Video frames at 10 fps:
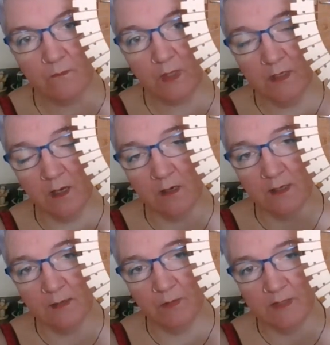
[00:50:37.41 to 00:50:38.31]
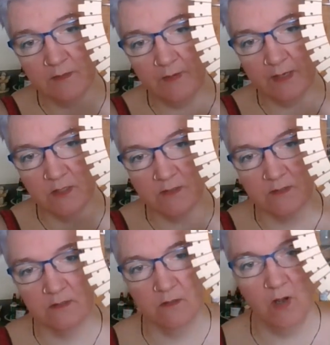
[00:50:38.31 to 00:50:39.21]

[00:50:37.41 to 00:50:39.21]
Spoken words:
yarn. I wondered if I could just do a